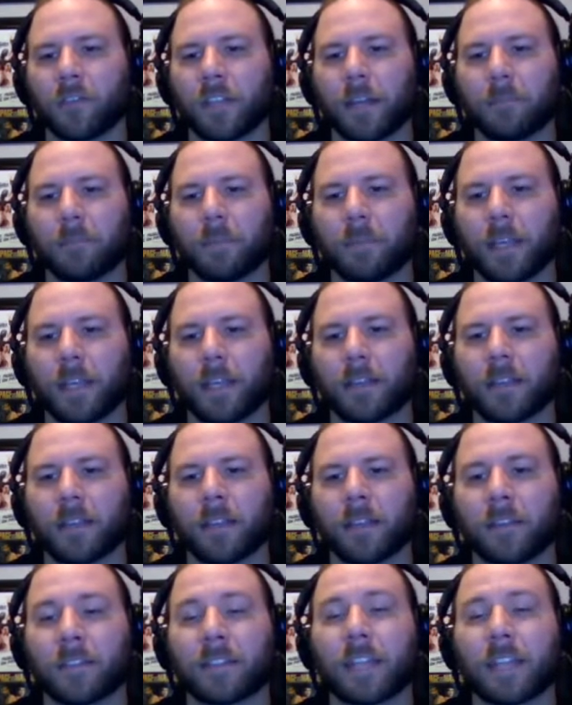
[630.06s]

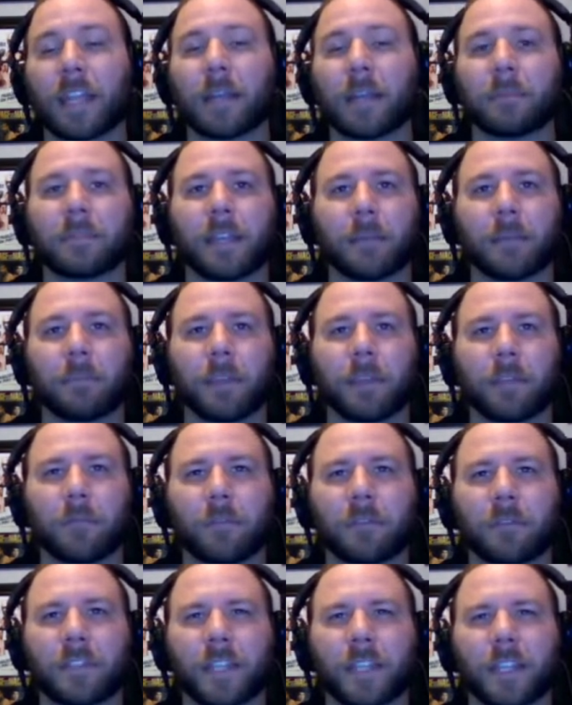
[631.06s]
Stadium Stampede
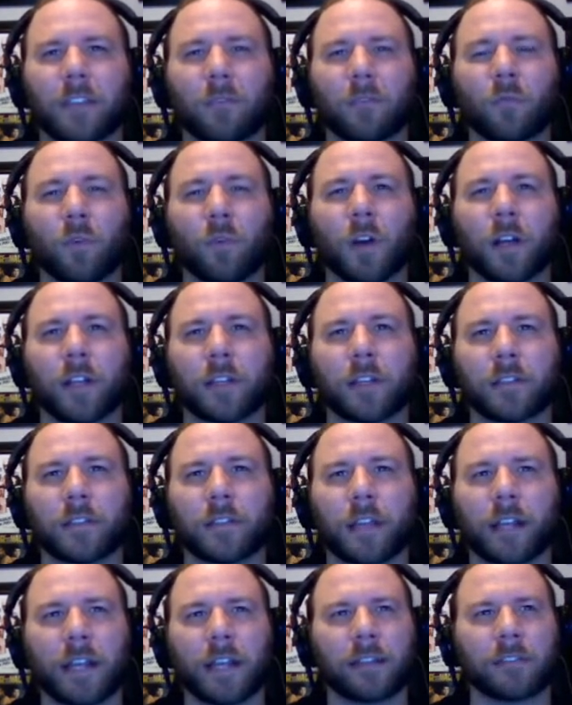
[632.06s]
we've seen was,
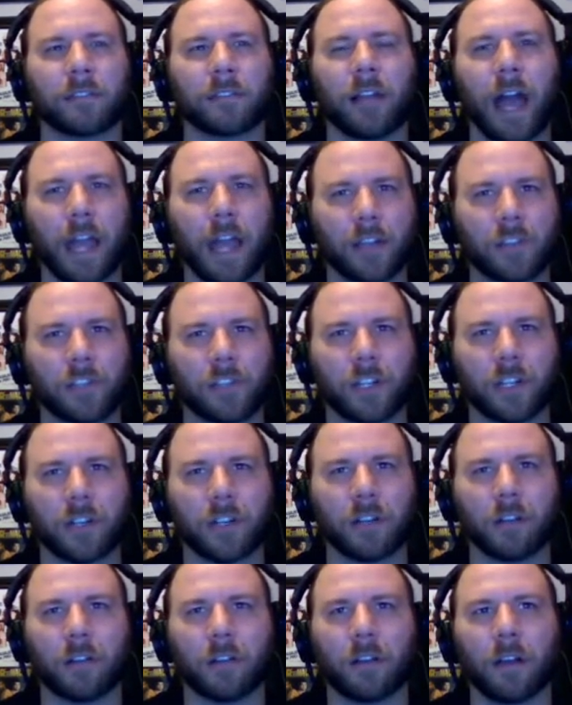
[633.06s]
I guess, last
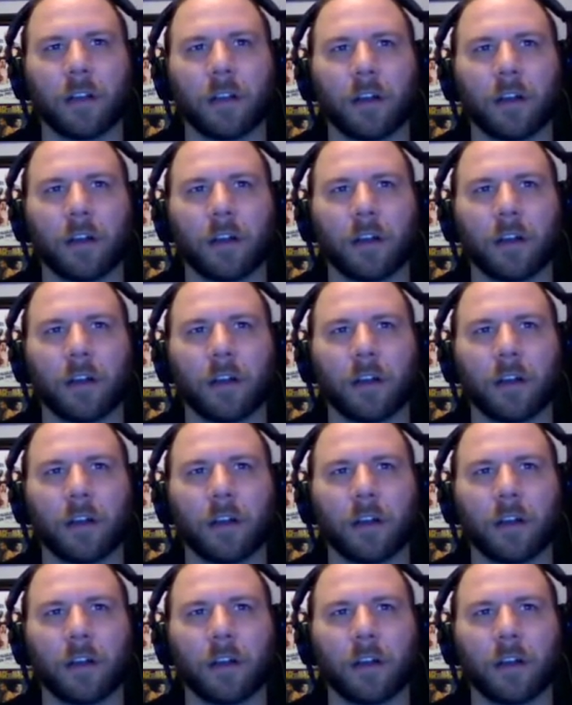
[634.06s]
year.